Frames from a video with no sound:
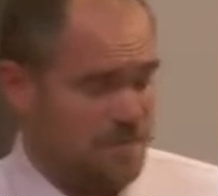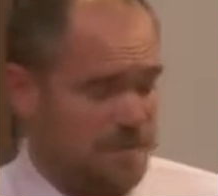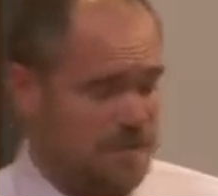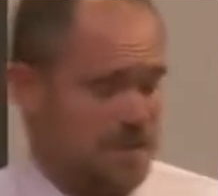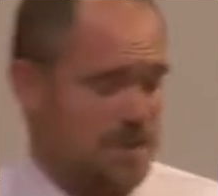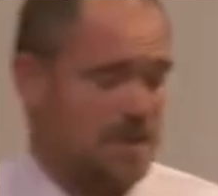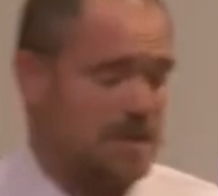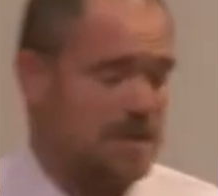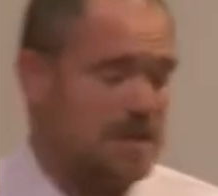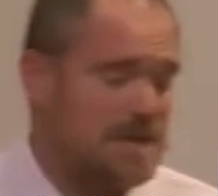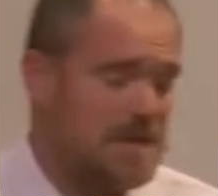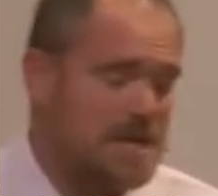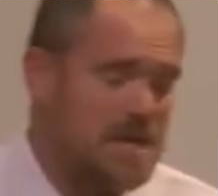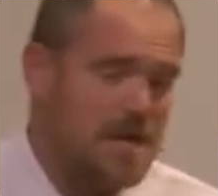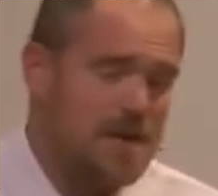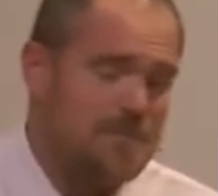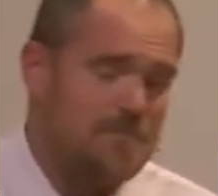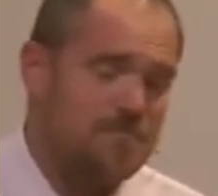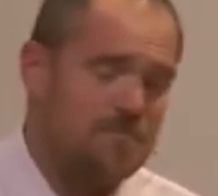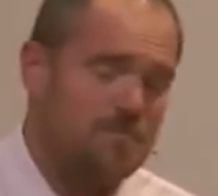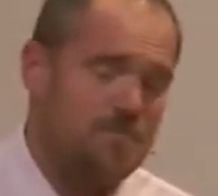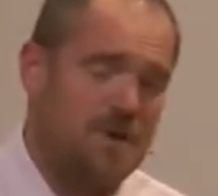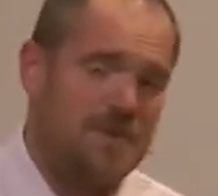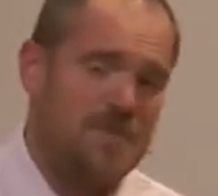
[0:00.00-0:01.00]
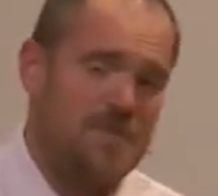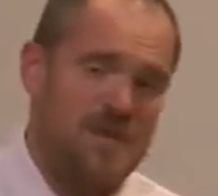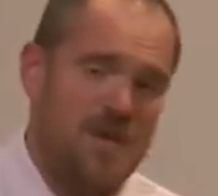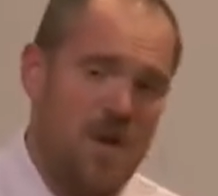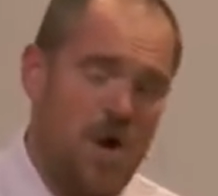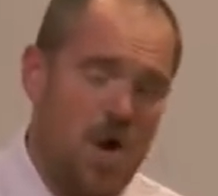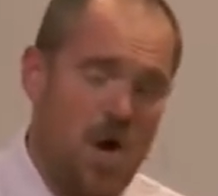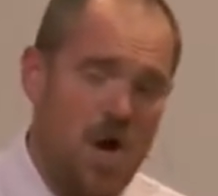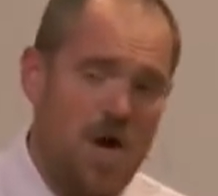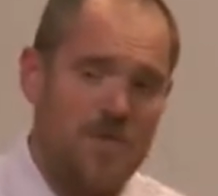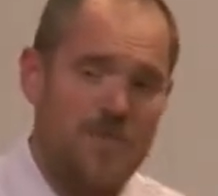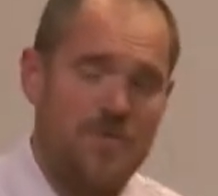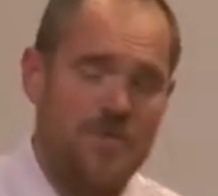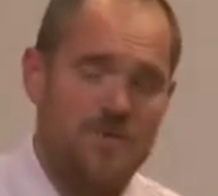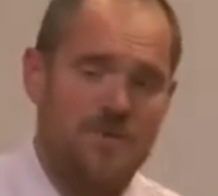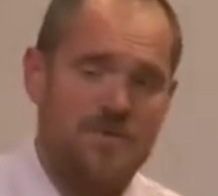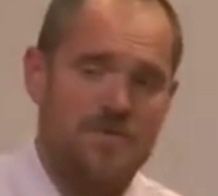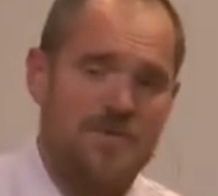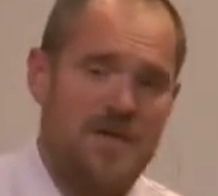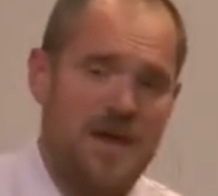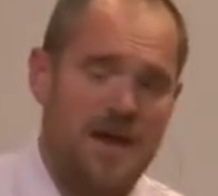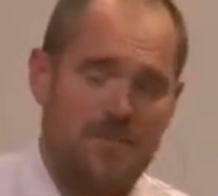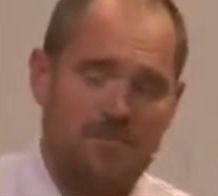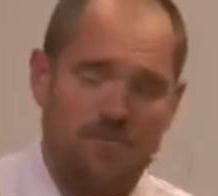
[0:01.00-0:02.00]
book. But the author
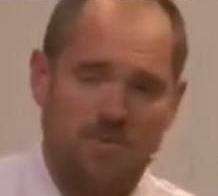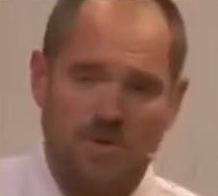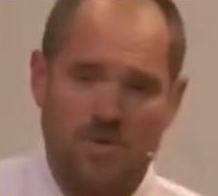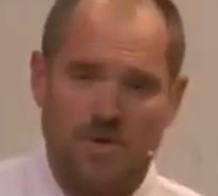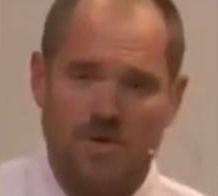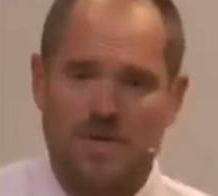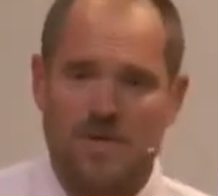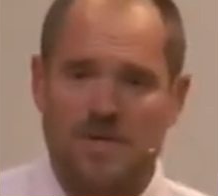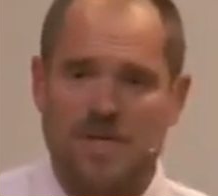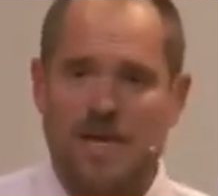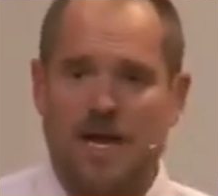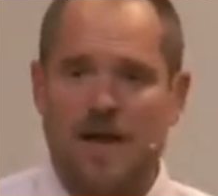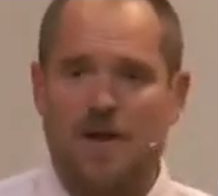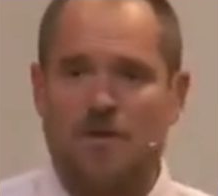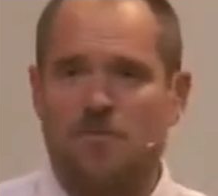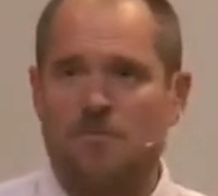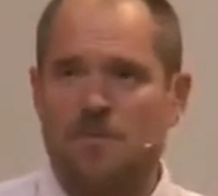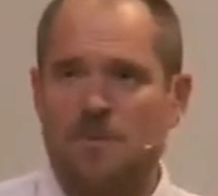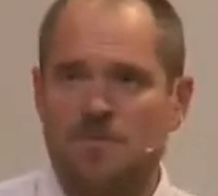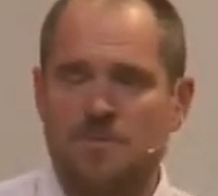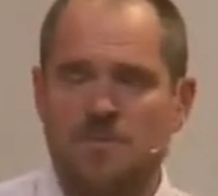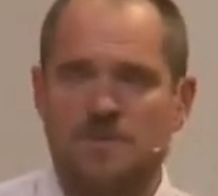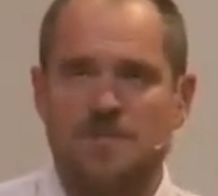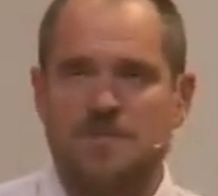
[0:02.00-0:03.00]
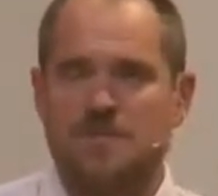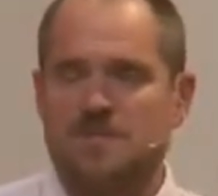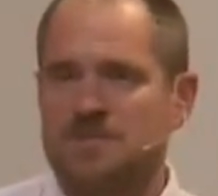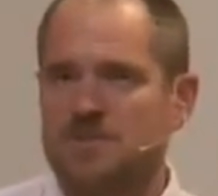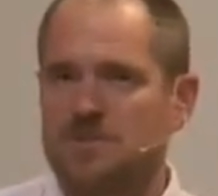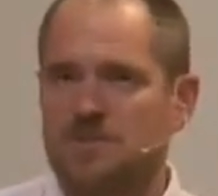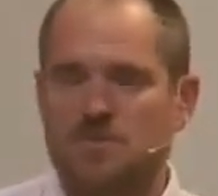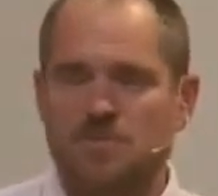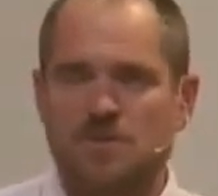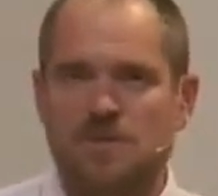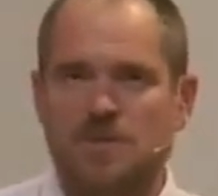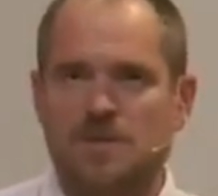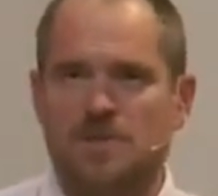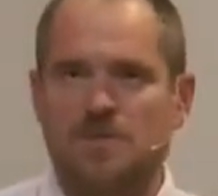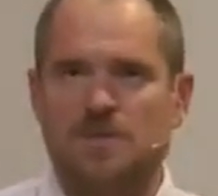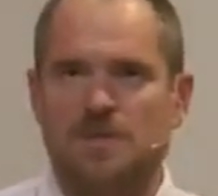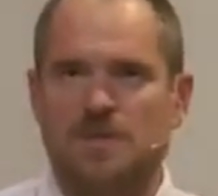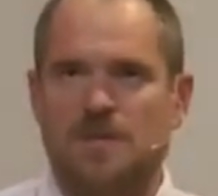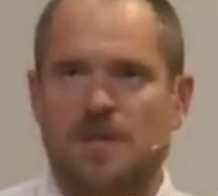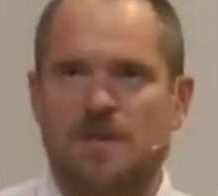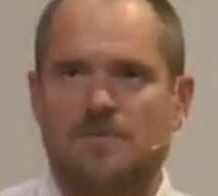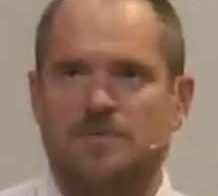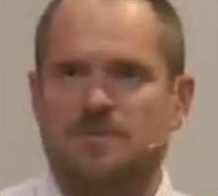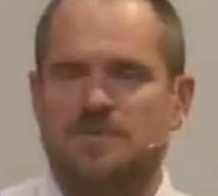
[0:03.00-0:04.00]
of that book, I remember this so
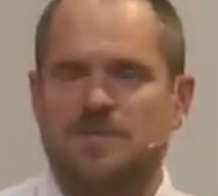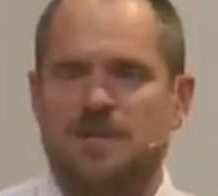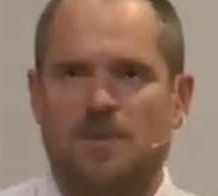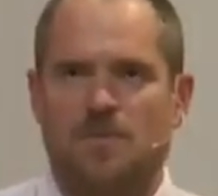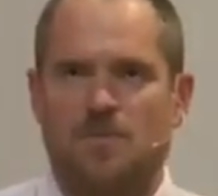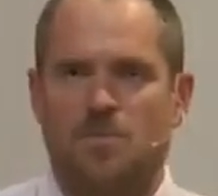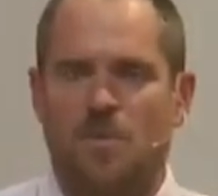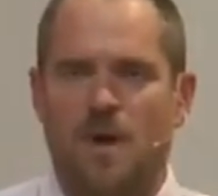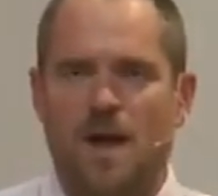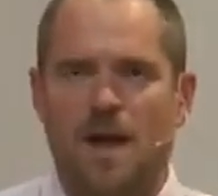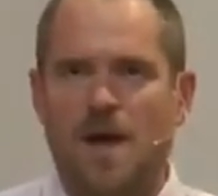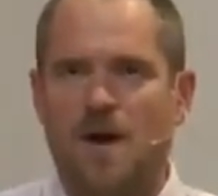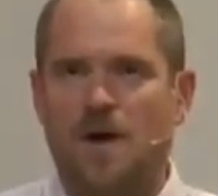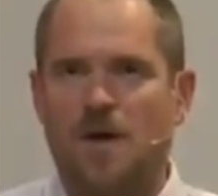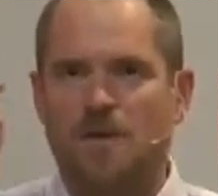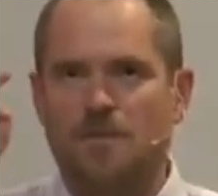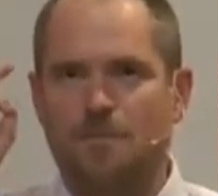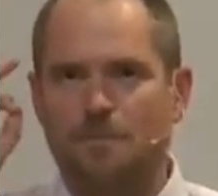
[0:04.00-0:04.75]
clearly. It was like, wow,